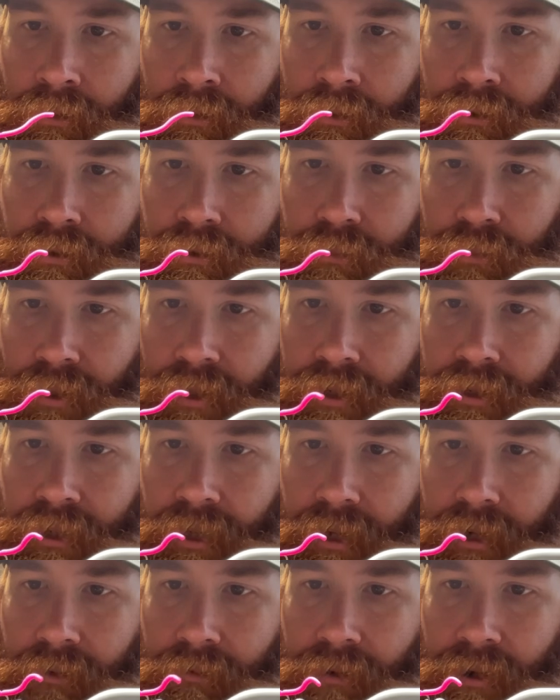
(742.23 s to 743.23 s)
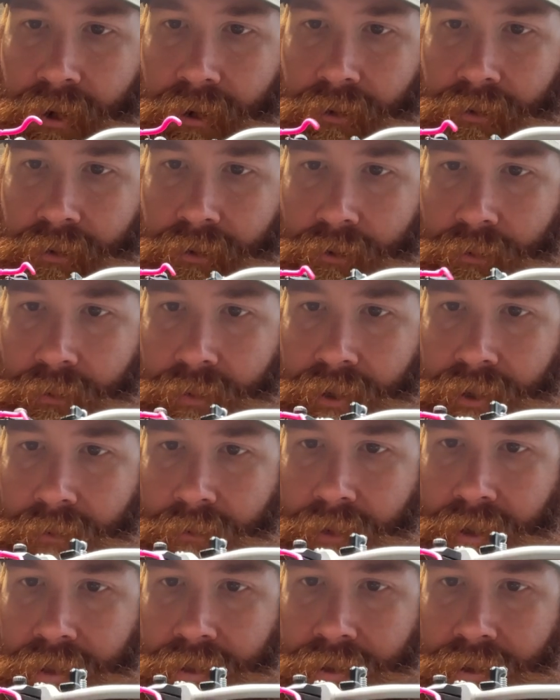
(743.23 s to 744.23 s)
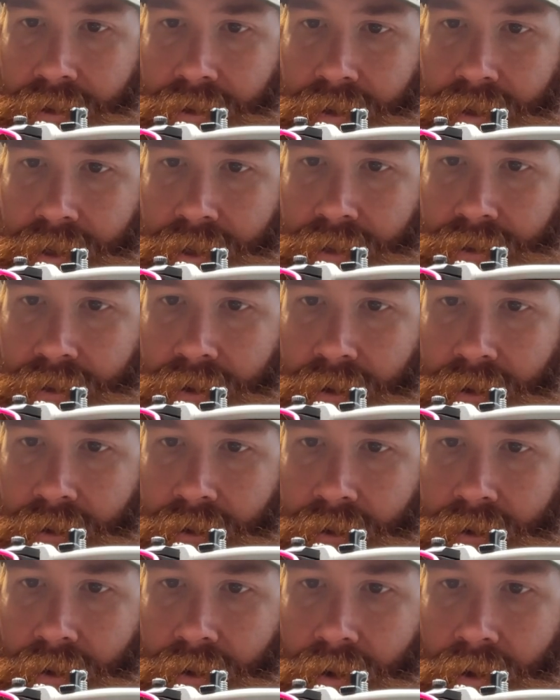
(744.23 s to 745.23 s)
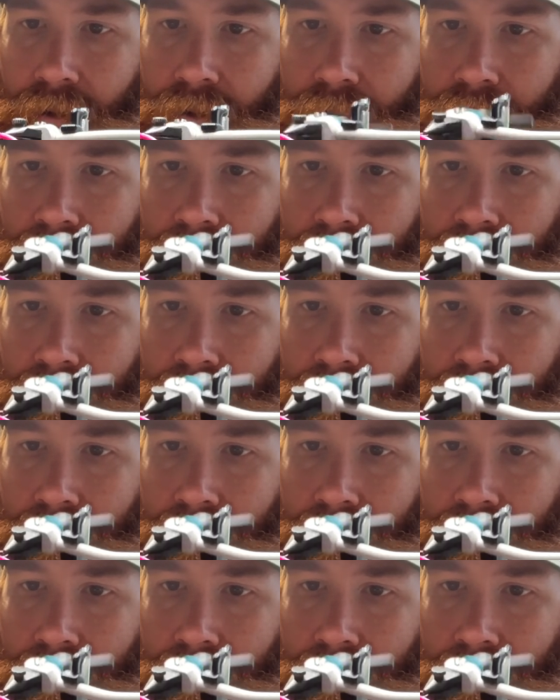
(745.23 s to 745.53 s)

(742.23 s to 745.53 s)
spread that around a little bit. Make sure it gets all